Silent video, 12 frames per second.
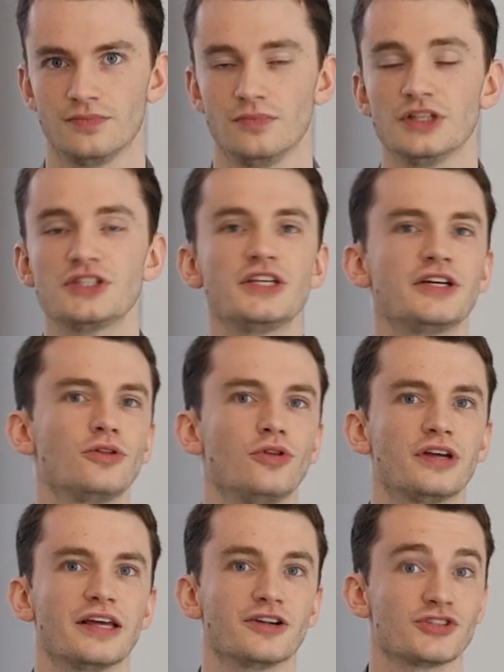Let's take a
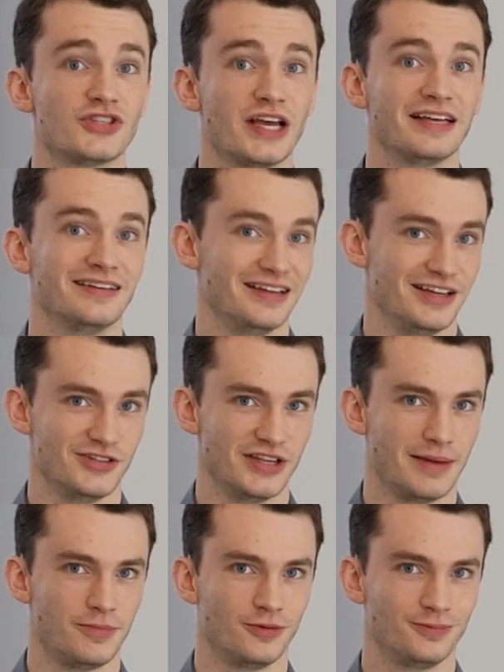look at our second
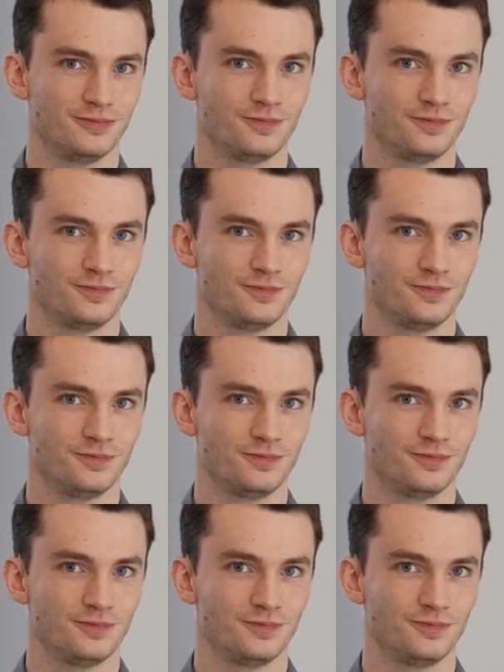example.